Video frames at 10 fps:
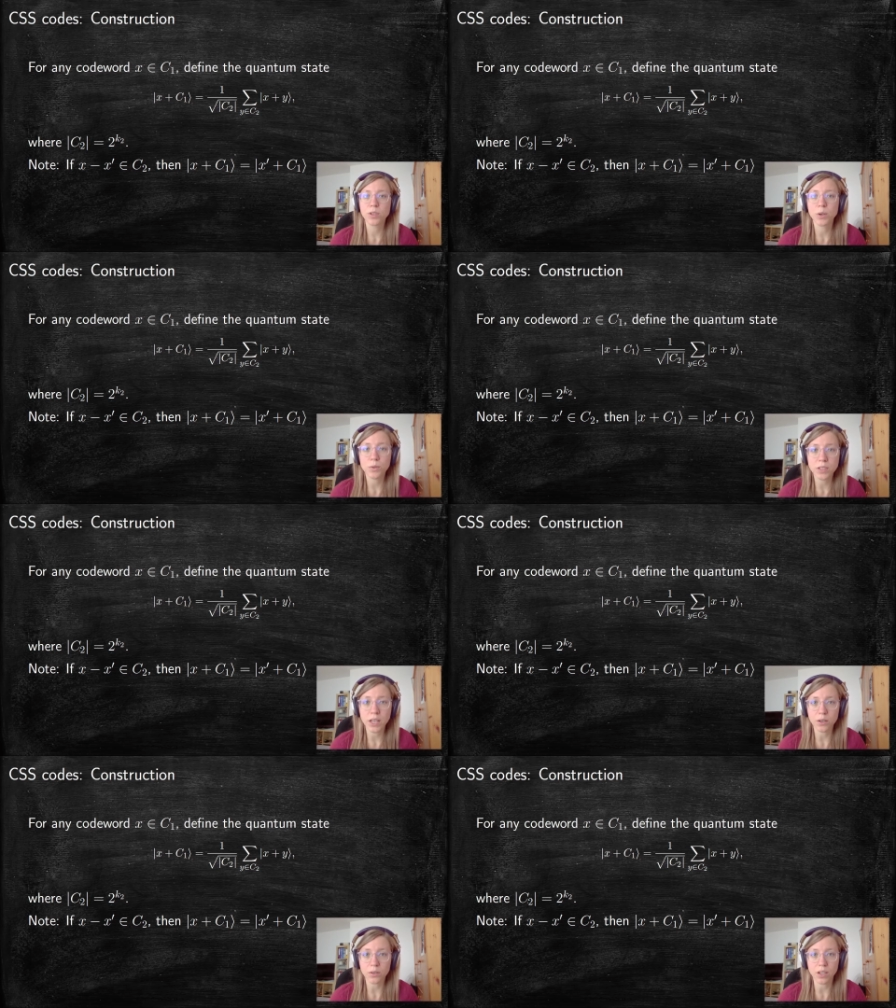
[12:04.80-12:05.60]

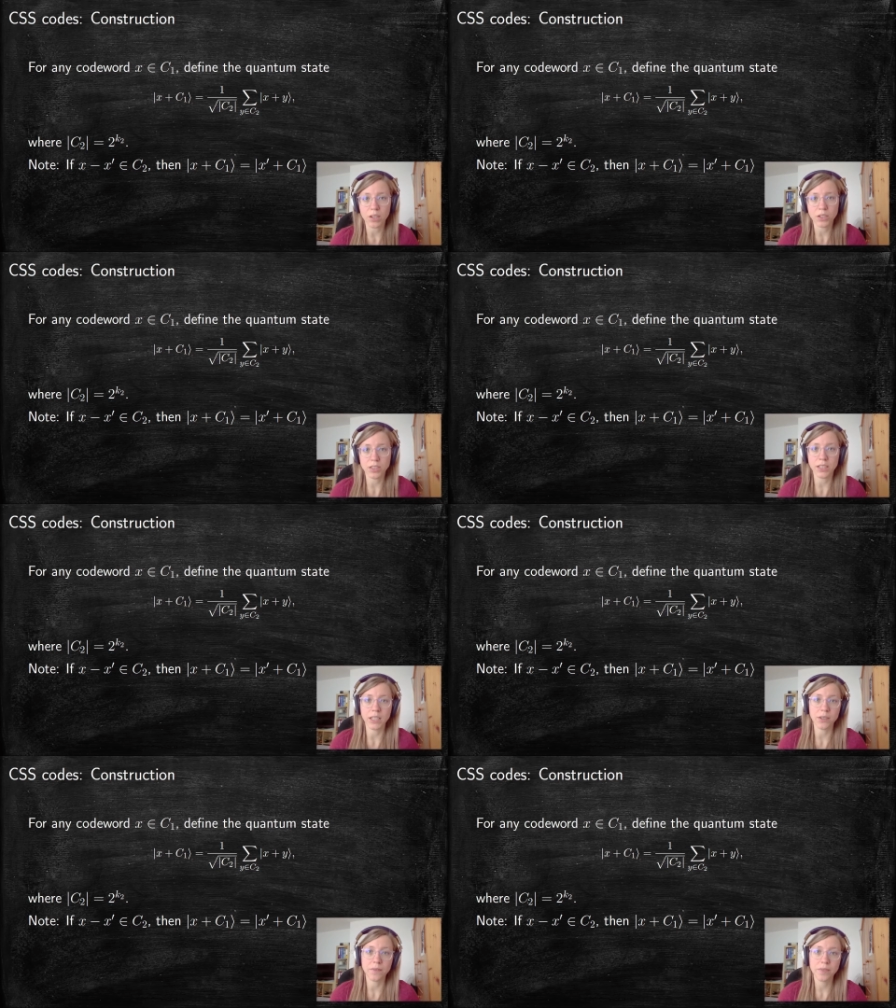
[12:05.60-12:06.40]
coset notation
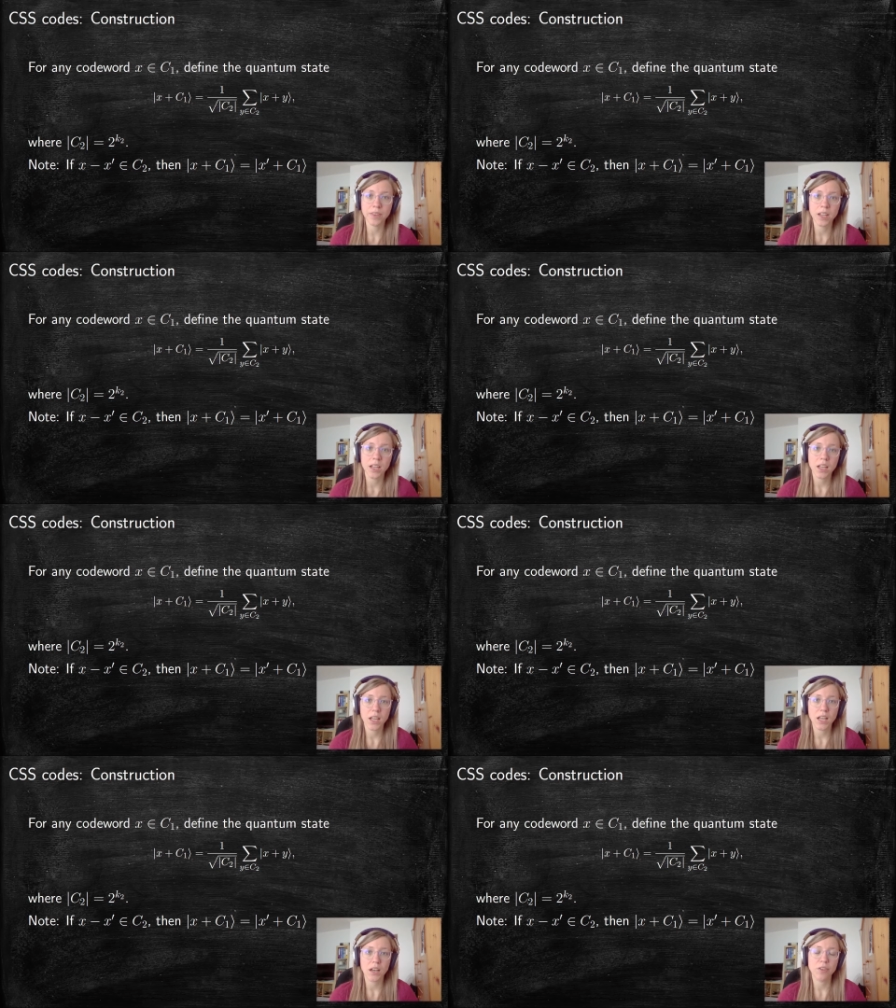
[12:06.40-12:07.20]
here.
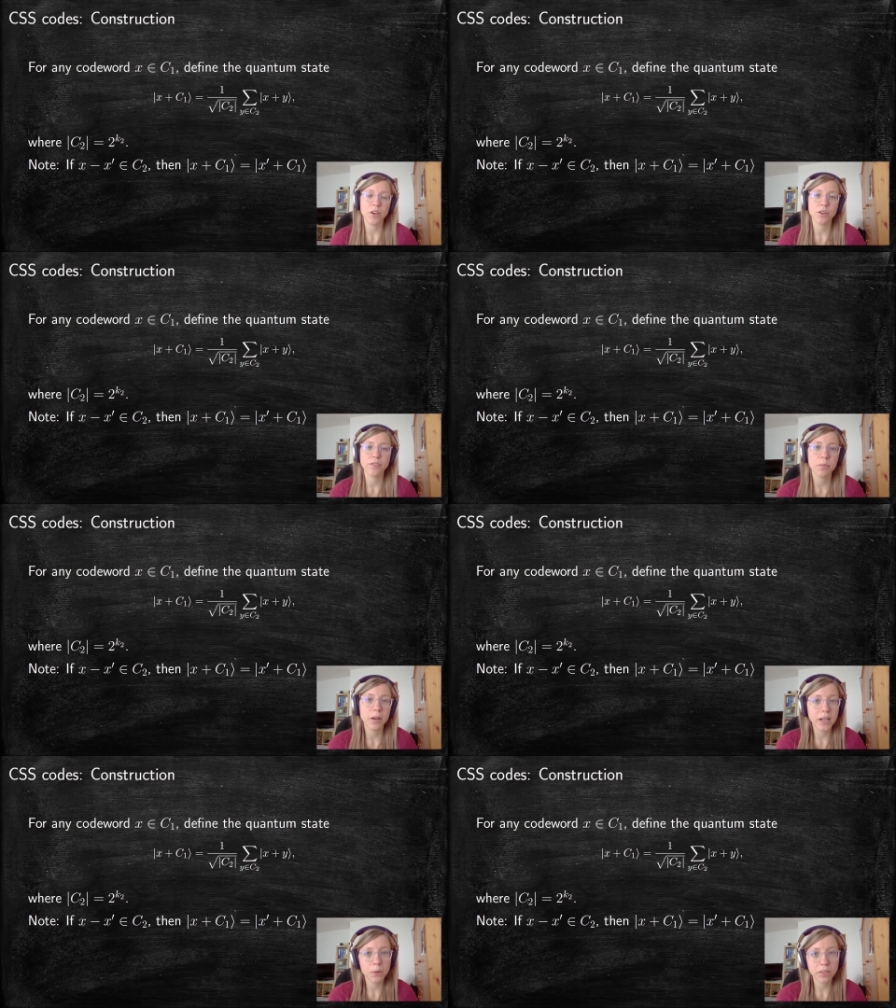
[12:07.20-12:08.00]
If you're not
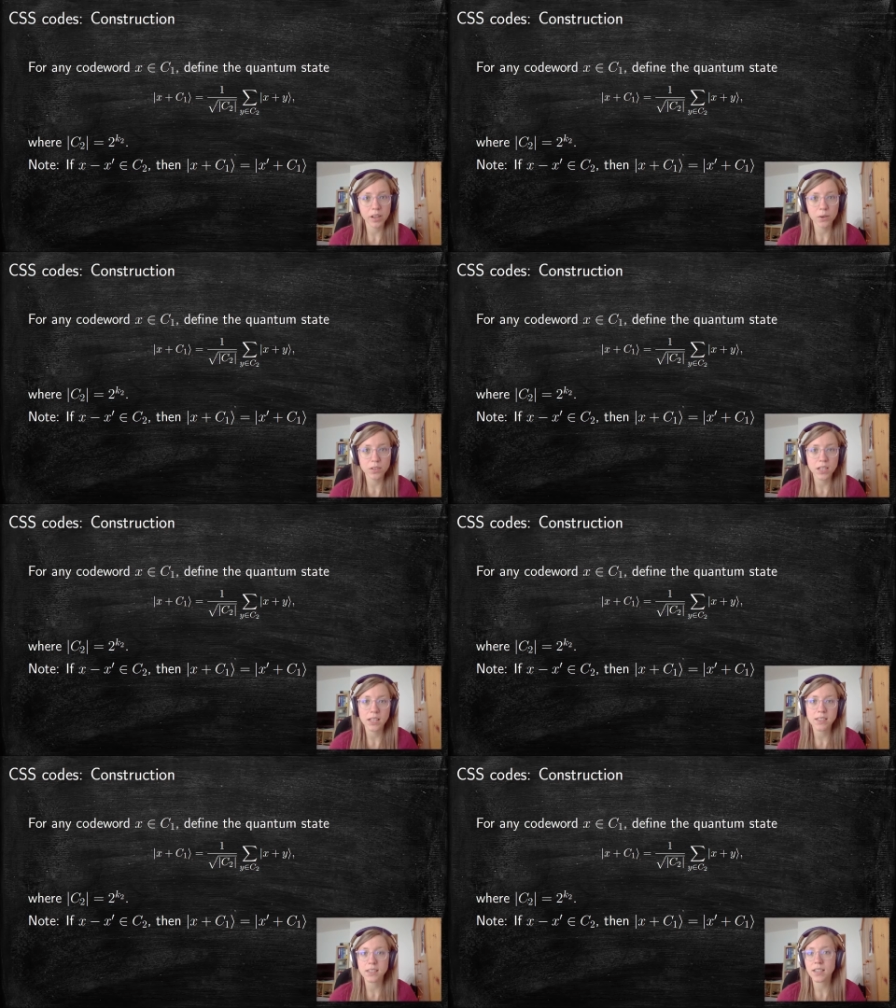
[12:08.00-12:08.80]
familiar with
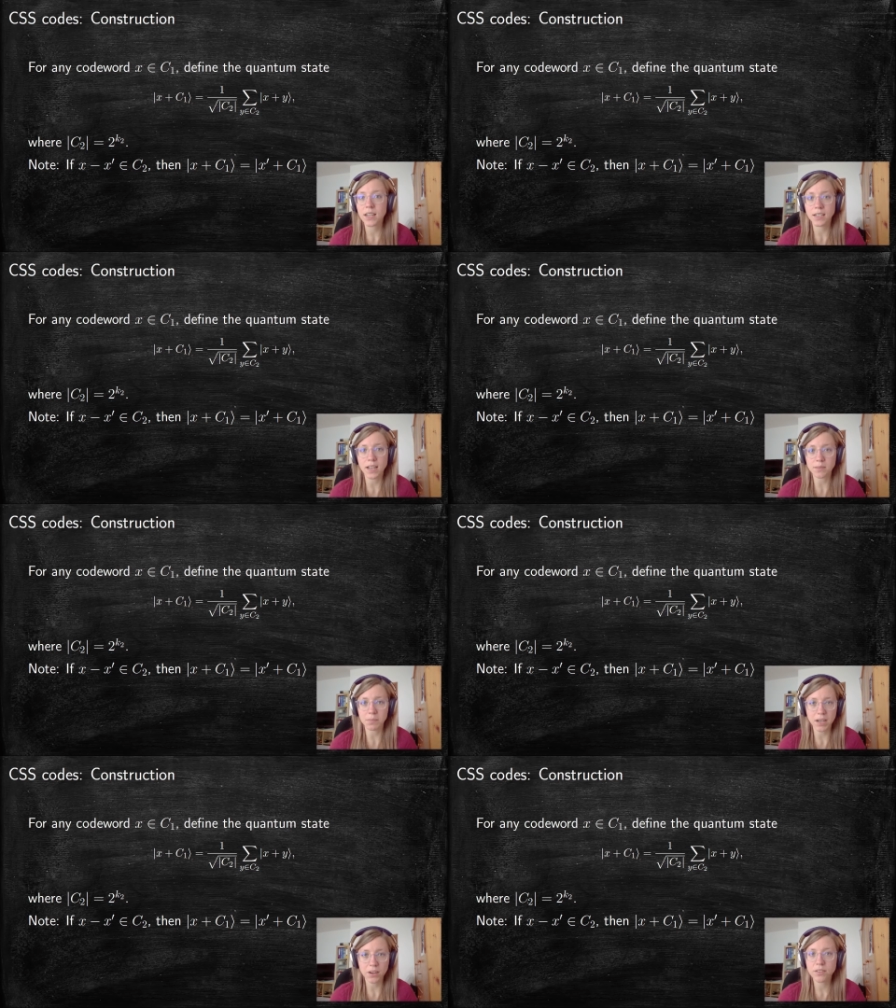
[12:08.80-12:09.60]
cosets, it doesn't
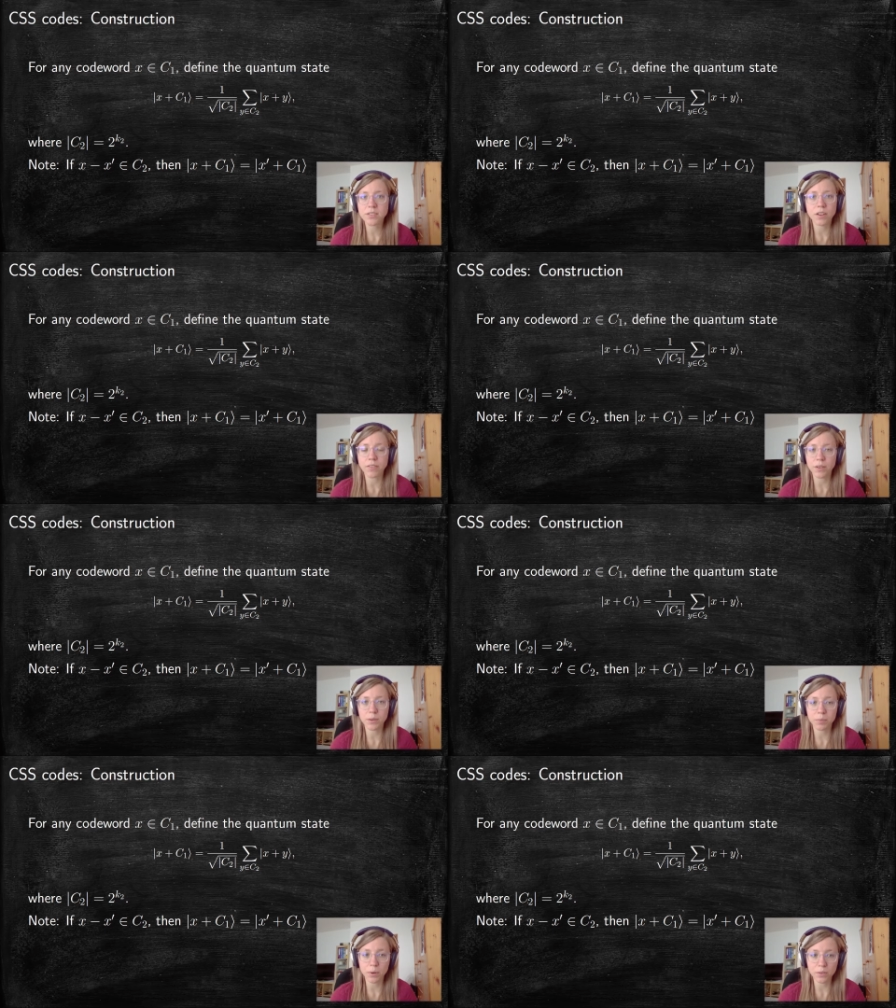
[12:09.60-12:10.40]
matter, it's not
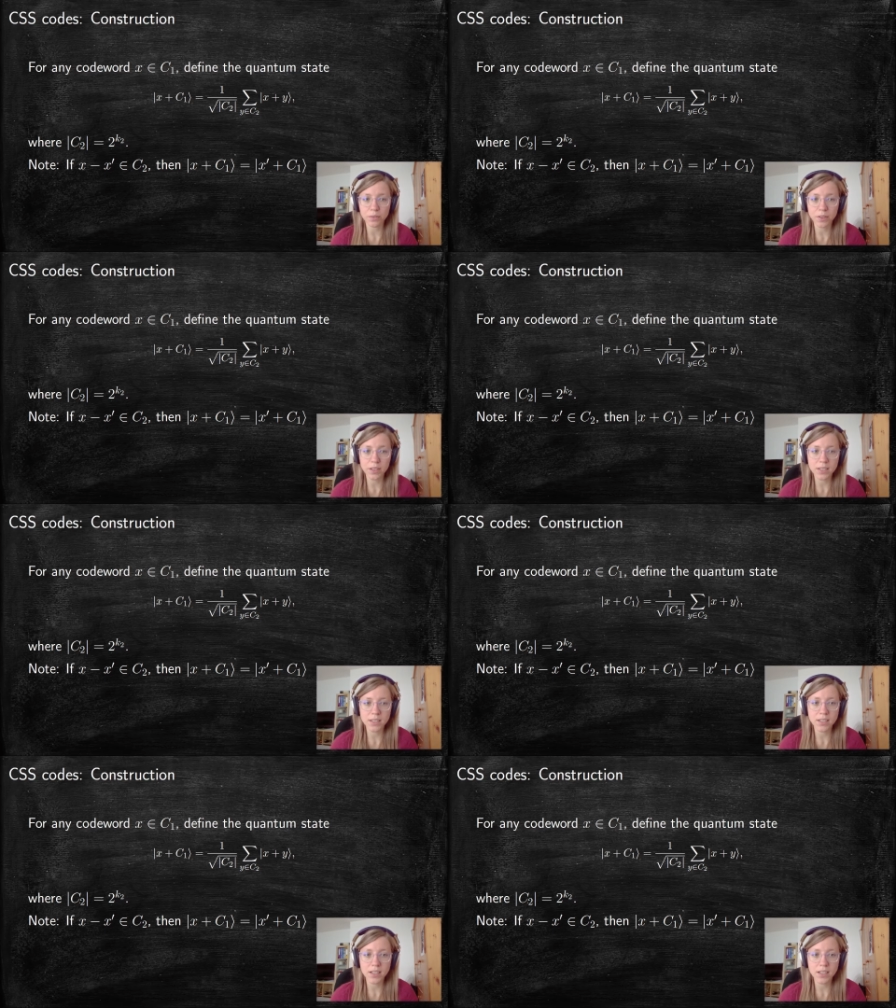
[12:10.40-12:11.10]
very important for this.